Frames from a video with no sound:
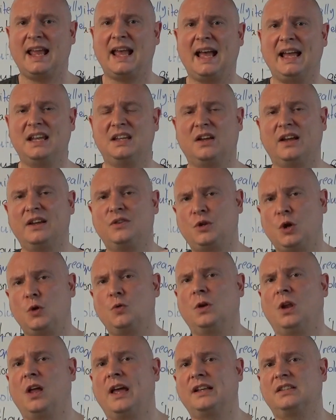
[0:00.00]
and I
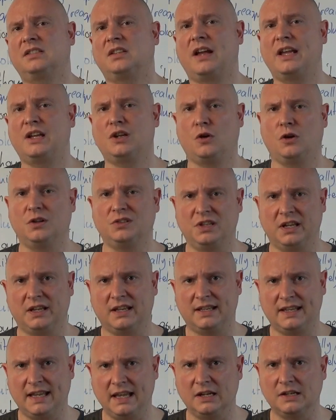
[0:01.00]
don't like
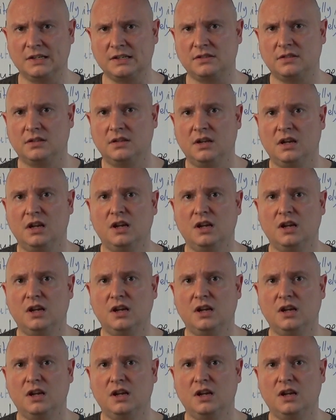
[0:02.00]
psychotic killers.